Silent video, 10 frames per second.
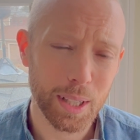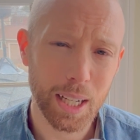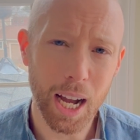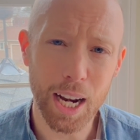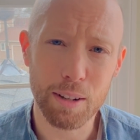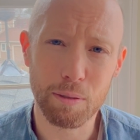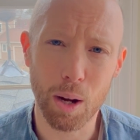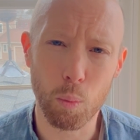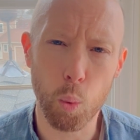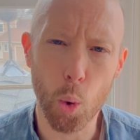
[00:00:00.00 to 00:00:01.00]
kind of a
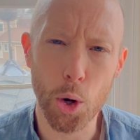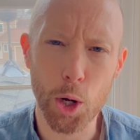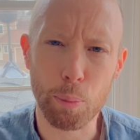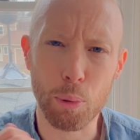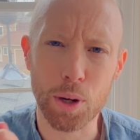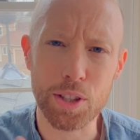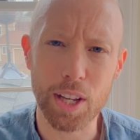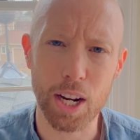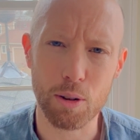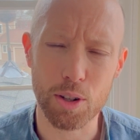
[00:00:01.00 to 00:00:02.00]
warrior prince
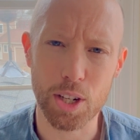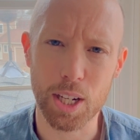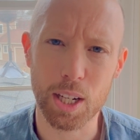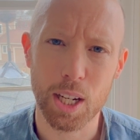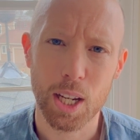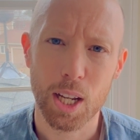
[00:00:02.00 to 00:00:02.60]
energy,